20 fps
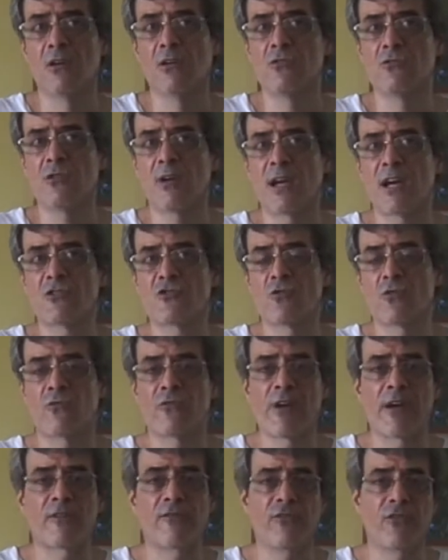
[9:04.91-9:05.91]
you got to
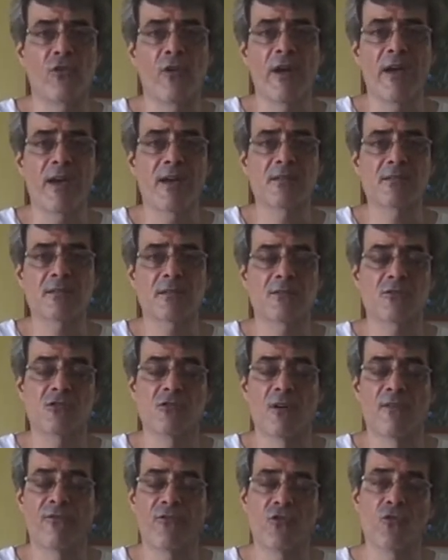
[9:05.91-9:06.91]
crack a
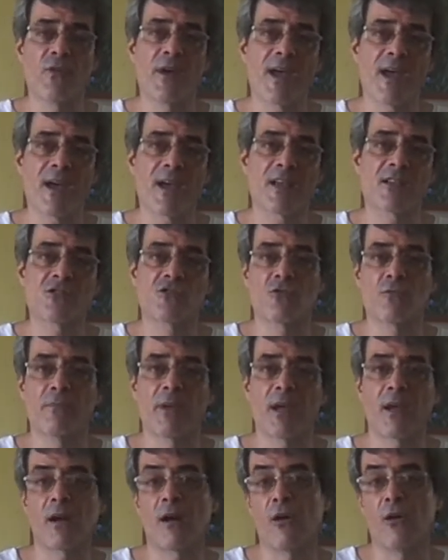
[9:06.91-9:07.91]
few eggs to
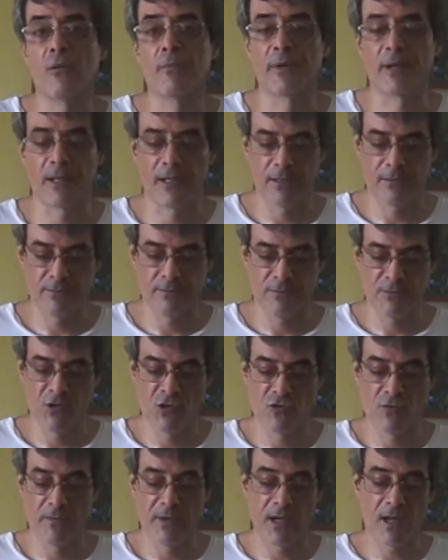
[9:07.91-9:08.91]
make a
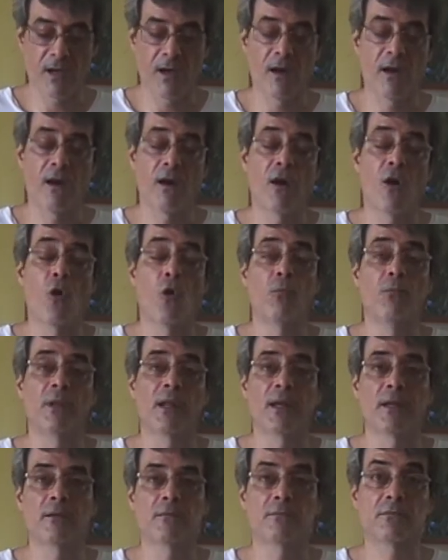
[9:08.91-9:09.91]
homeland.